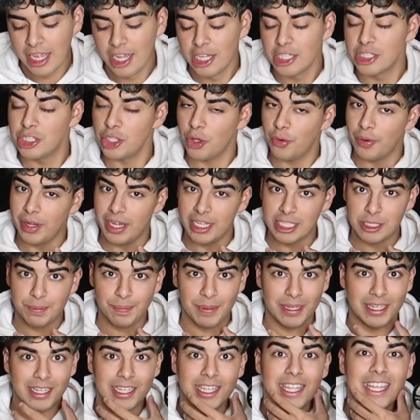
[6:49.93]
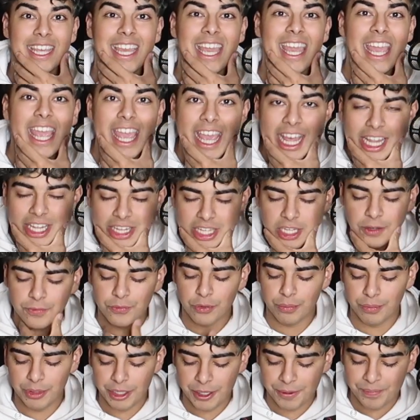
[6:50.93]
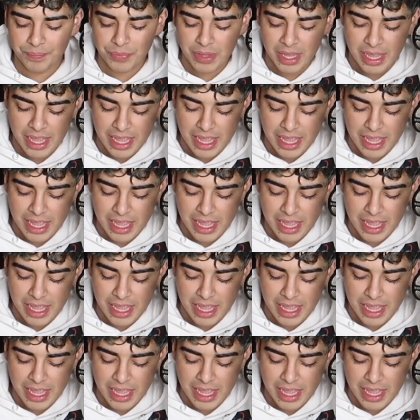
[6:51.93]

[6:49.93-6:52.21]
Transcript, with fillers: So it's been killing for me.